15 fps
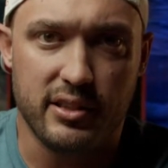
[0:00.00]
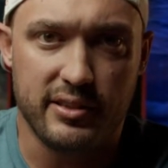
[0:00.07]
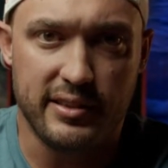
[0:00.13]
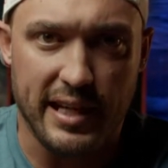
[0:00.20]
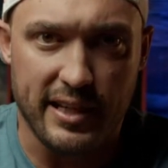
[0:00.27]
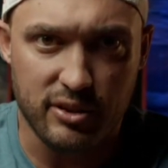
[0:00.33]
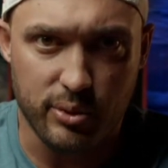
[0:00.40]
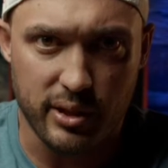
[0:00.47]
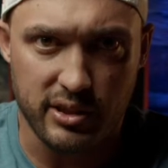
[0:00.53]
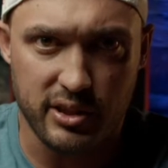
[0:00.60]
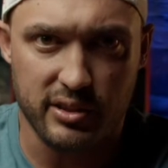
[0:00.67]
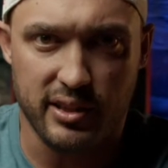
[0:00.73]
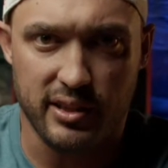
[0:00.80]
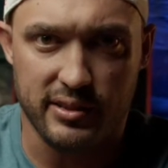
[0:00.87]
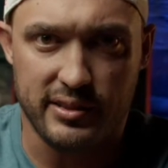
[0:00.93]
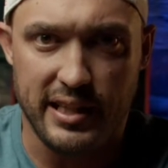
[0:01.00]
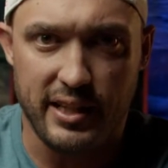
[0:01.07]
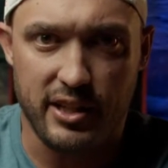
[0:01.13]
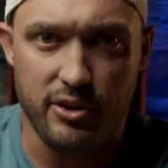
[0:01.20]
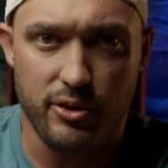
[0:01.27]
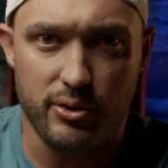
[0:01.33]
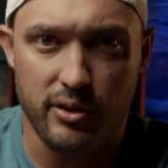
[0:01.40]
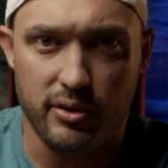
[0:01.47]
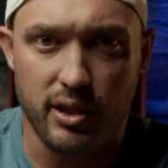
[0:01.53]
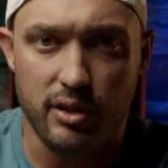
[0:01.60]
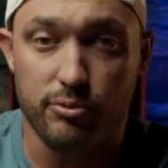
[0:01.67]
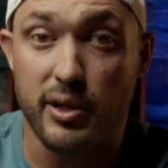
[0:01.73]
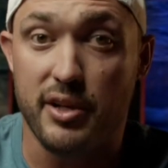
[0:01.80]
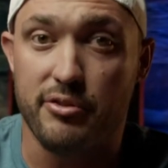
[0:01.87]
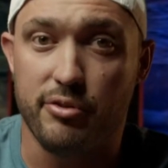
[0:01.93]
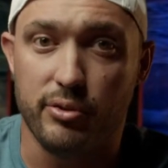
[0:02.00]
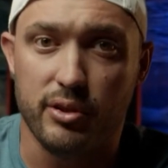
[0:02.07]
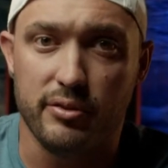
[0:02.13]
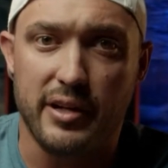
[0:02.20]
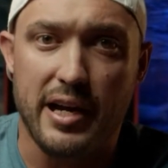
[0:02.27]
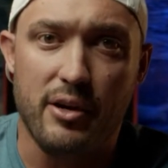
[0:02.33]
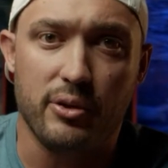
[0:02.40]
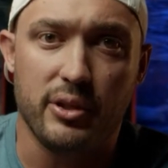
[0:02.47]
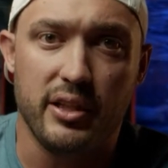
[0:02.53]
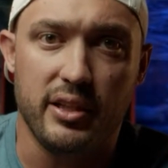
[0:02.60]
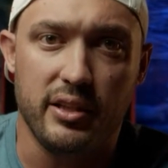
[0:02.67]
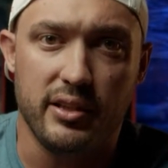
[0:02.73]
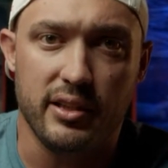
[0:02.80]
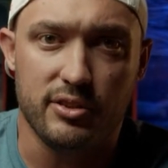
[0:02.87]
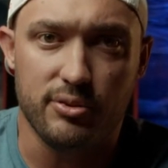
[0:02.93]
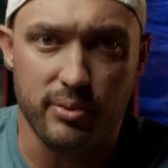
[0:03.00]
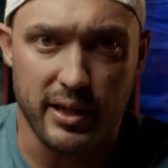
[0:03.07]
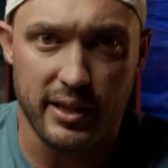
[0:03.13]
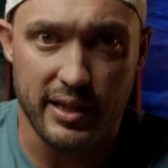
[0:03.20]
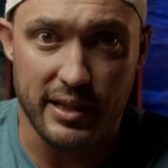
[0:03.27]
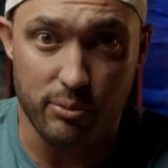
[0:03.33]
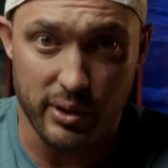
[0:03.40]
Sasquatch is gonna take you a run through of how he gets ready,